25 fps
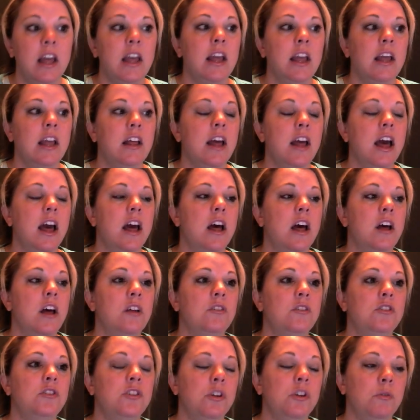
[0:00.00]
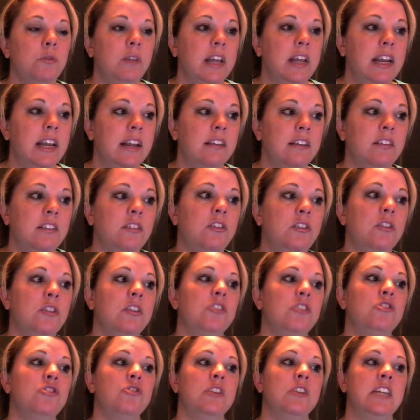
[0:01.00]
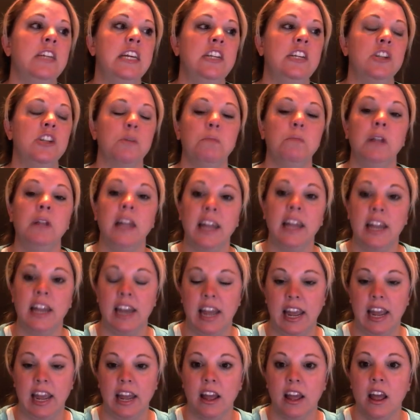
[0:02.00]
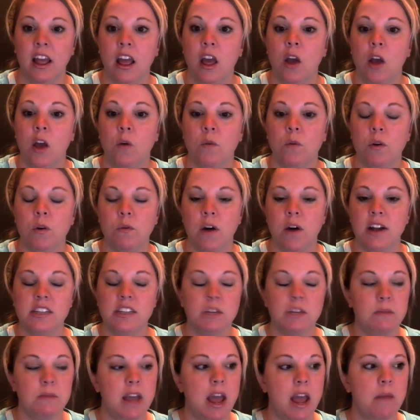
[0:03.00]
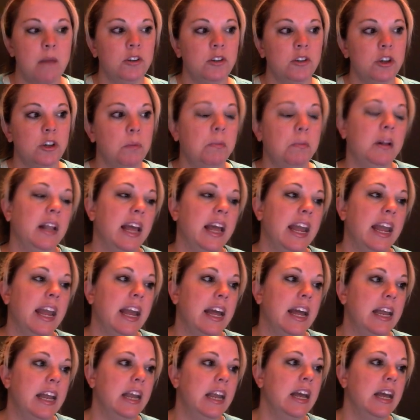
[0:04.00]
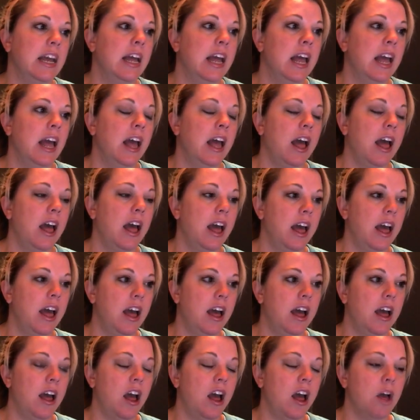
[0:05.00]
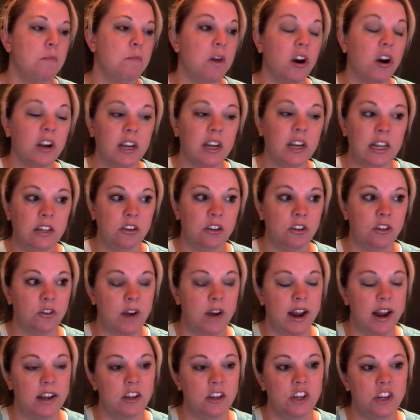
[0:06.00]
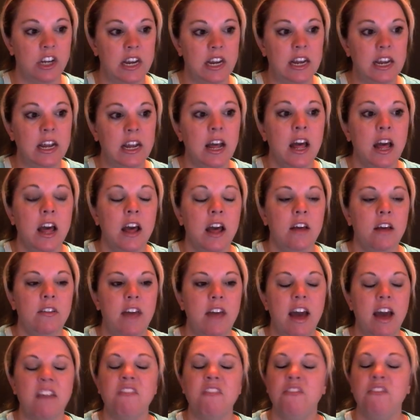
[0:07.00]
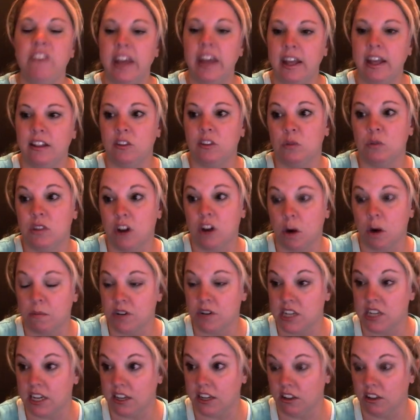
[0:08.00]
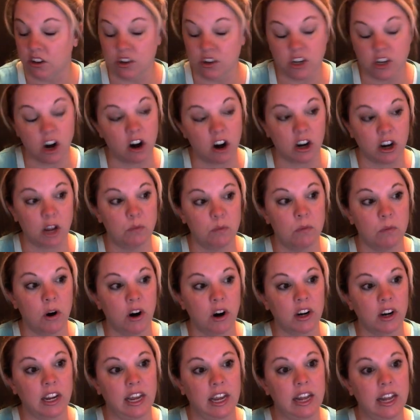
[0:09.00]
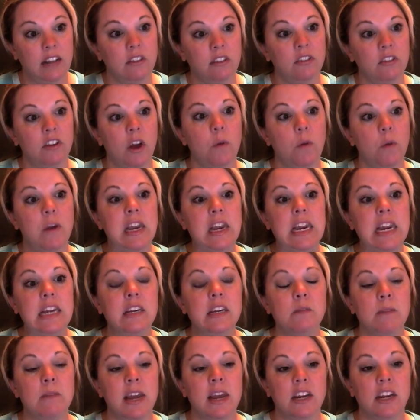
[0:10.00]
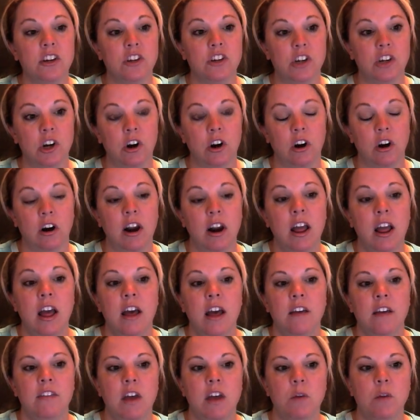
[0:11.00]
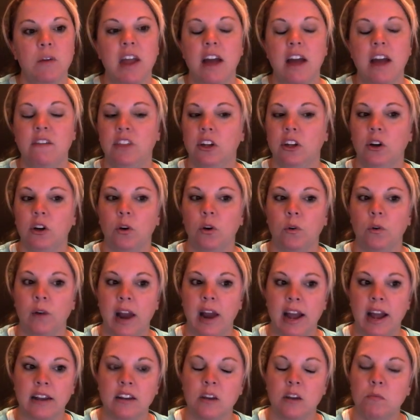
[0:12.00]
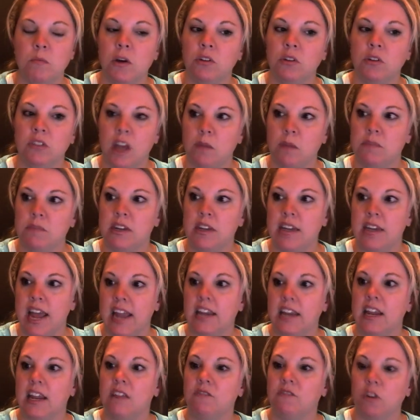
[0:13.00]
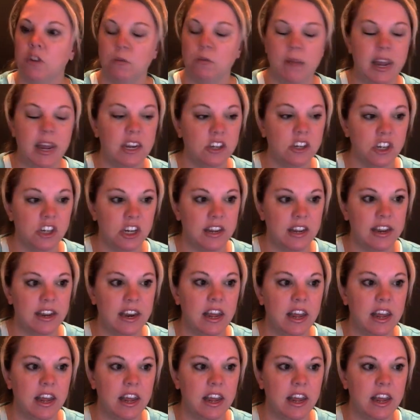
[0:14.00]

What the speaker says: to lead us to the strategic planning. We want to be able to plan a marketing strategy that fits with our particular target market. So we need to make sure that we have the correct and most up-to-date information